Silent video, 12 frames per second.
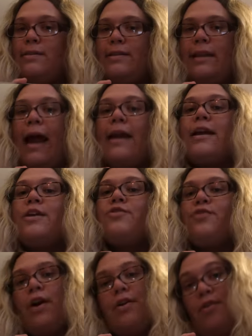That is
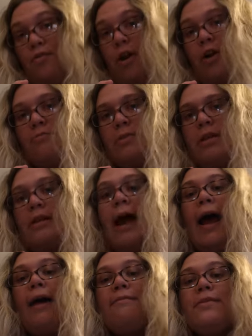very rare of me to
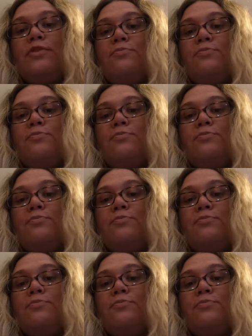have this